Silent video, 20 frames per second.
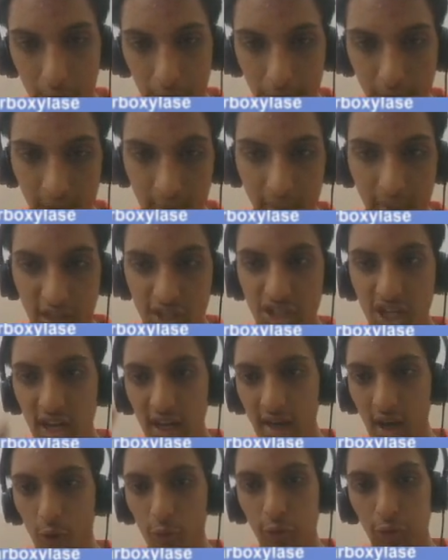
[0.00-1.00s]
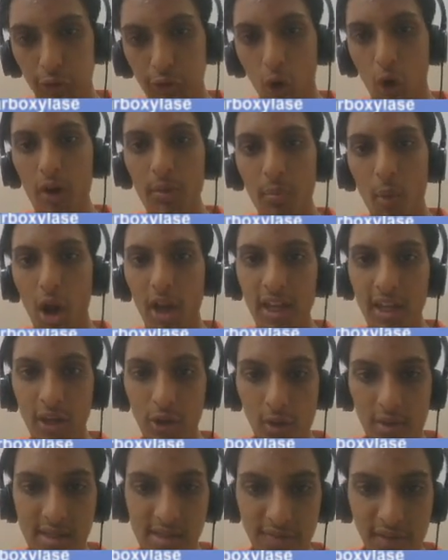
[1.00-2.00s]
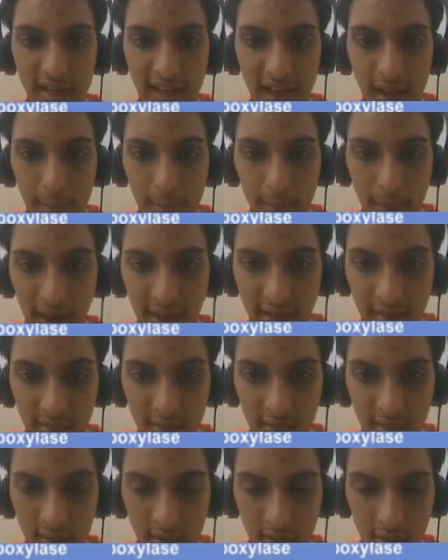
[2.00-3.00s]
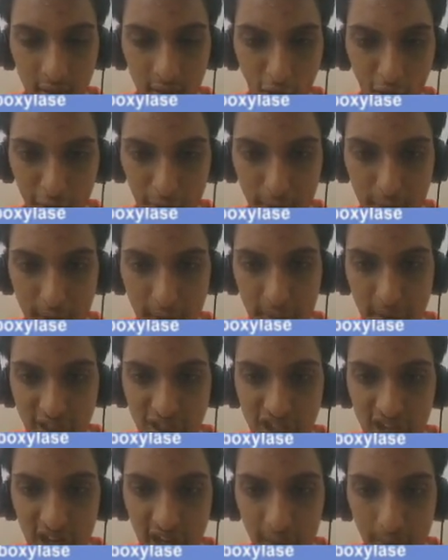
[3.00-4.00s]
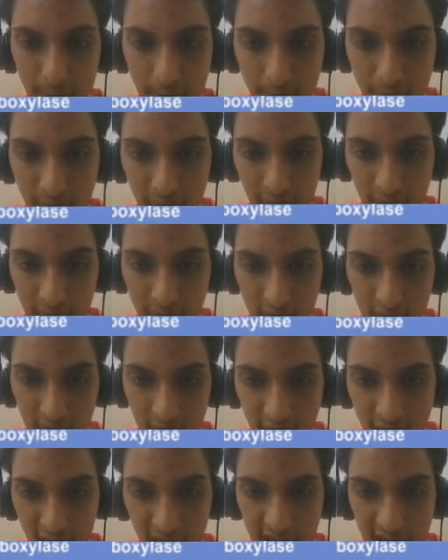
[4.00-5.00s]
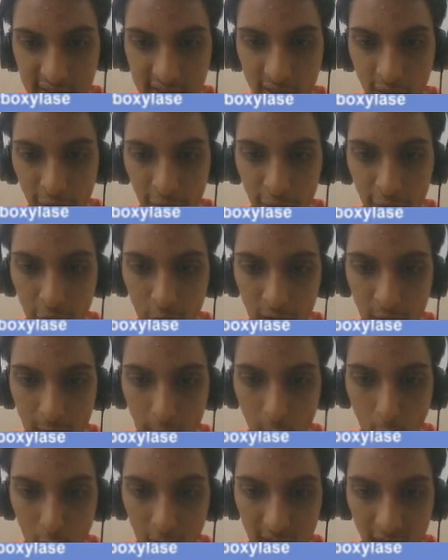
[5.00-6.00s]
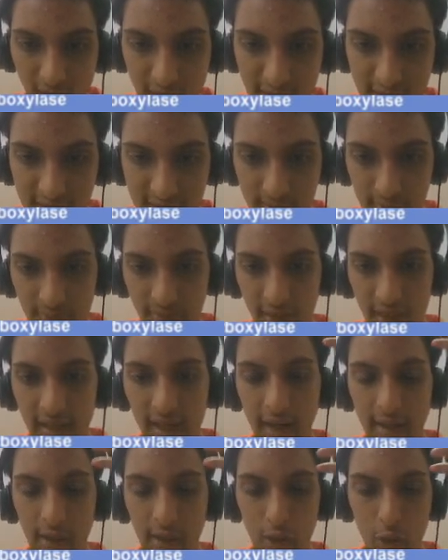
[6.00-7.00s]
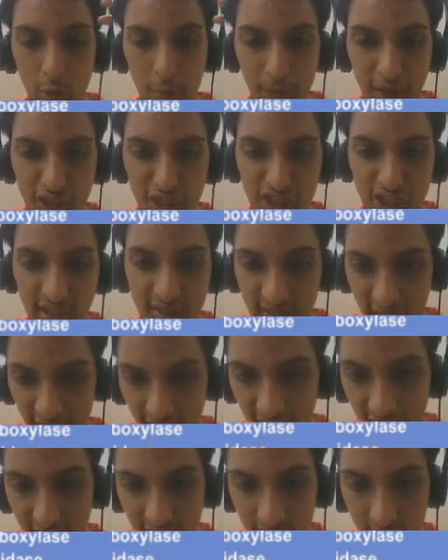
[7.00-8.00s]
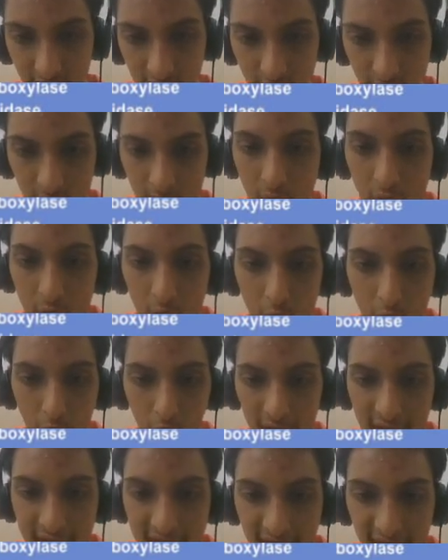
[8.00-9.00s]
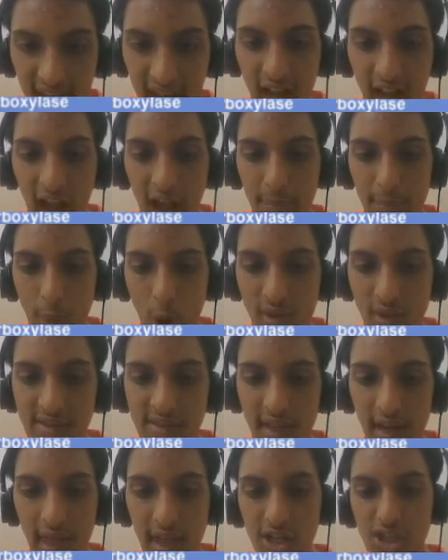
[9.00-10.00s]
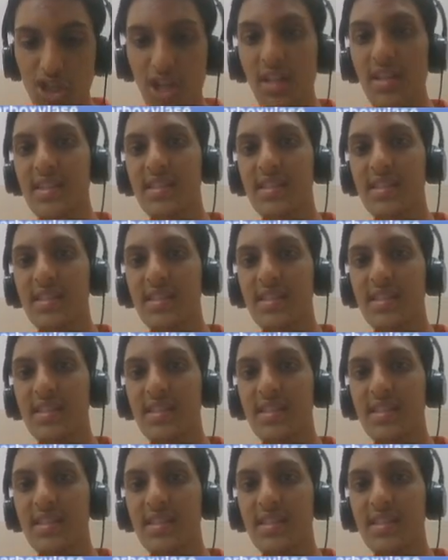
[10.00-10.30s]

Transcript: PBG, now four molecules will combine of PBG. Release of four ammonias will get UPG3. On decarboxylation,